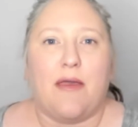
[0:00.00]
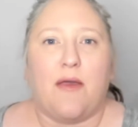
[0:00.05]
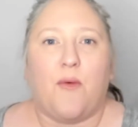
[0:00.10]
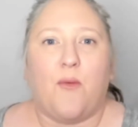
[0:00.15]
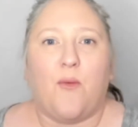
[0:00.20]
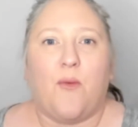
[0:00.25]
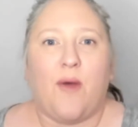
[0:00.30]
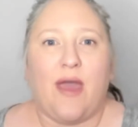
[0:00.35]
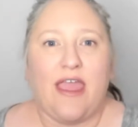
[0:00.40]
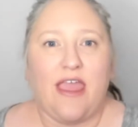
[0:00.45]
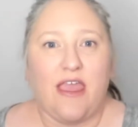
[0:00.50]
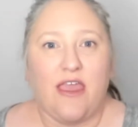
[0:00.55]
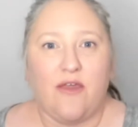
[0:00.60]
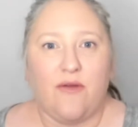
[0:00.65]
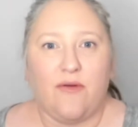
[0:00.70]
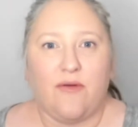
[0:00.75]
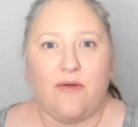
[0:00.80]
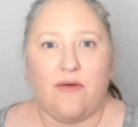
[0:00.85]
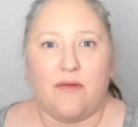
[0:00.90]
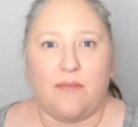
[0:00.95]
What
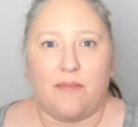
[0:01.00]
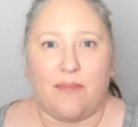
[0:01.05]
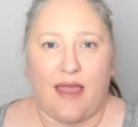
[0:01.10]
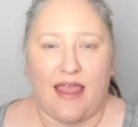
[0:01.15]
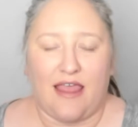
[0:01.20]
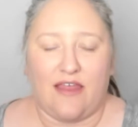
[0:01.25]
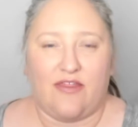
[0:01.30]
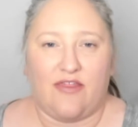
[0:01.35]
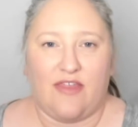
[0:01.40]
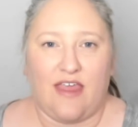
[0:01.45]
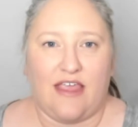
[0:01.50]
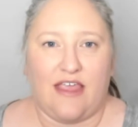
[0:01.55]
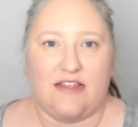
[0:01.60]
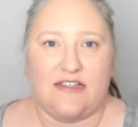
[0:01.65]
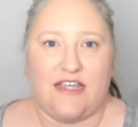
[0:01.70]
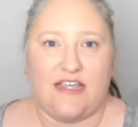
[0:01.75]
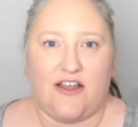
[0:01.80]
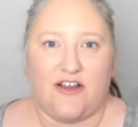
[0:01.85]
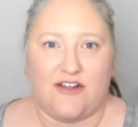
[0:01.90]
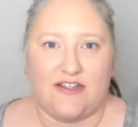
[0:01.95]
you might think
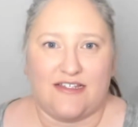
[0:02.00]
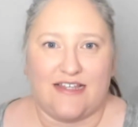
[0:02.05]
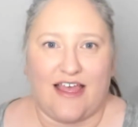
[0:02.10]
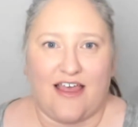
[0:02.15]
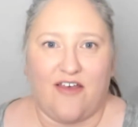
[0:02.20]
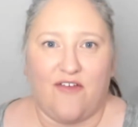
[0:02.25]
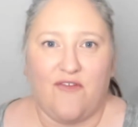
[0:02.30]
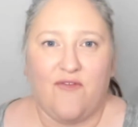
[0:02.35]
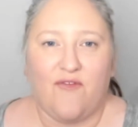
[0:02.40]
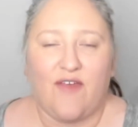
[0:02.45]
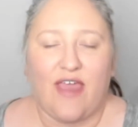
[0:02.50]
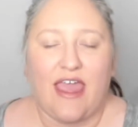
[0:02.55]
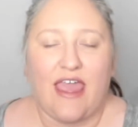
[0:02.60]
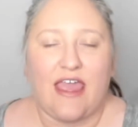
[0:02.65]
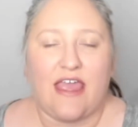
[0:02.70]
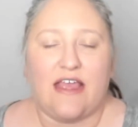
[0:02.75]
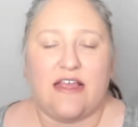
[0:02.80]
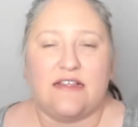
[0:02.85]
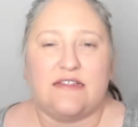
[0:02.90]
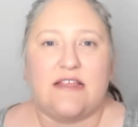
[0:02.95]
to yourself
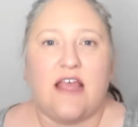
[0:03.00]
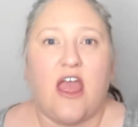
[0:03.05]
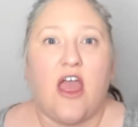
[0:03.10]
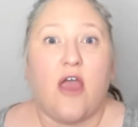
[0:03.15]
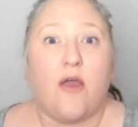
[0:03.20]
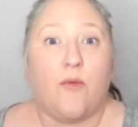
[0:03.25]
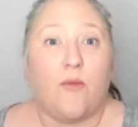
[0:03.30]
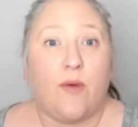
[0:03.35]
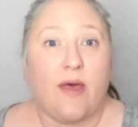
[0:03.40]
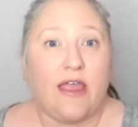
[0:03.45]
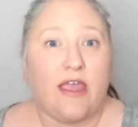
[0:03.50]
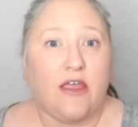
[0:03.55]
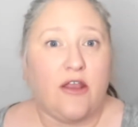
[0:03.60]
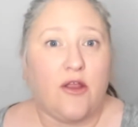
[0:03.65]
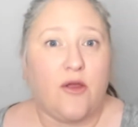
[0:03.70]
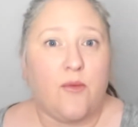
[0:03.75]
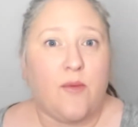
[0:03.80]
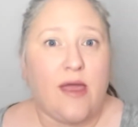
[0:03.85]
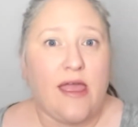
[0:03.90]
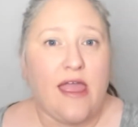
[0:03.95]
is, well, you
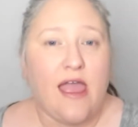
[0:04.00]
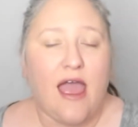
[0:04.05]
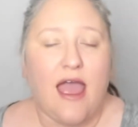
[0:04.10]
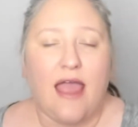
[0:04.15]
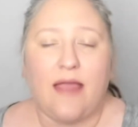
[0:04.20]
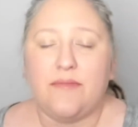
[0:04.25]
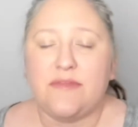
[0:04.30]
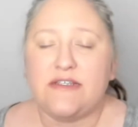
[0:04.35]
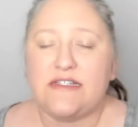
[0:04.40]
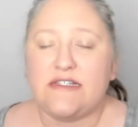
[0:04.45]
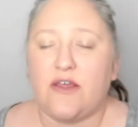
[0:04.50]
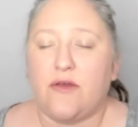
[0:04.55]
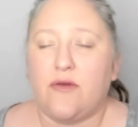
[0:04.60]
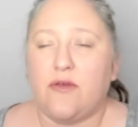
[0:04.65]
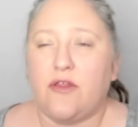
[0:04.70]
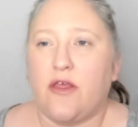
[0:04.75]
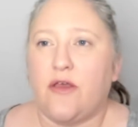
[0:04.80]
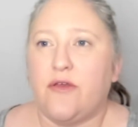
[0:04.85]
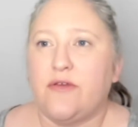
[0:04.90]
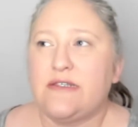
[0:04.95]
know what? I'm so
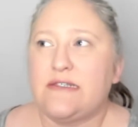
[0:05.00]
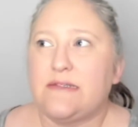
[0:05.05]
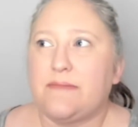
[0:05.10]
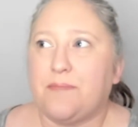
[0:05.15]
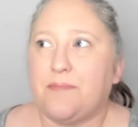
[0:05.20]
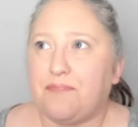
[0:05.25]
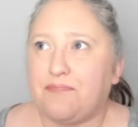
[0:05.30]
close.